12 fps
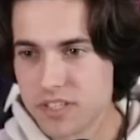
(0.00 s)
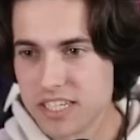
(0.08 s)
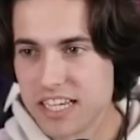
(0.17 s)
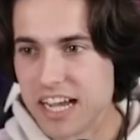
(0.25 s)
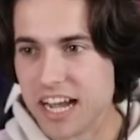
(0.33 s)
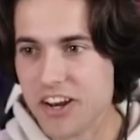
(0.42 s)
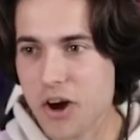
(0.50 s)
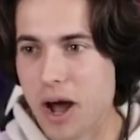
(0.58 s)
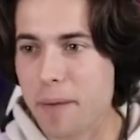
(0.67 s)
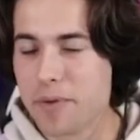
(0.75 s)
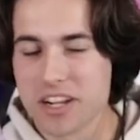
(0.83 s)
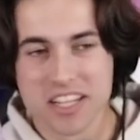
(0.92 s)
Larry the
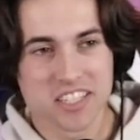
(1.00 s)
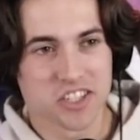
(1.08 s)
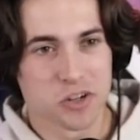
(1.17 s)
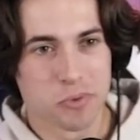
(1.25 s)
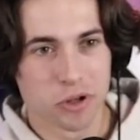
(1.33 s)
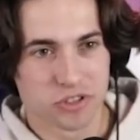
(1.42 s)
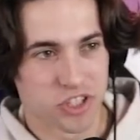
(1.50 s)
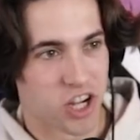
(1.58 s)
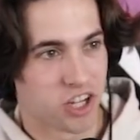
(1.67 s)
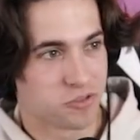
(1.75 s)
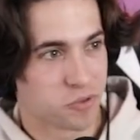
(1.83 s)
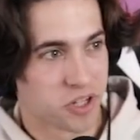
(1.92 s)
Lobster? More like
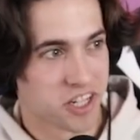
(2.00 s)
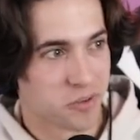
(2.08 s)
Larry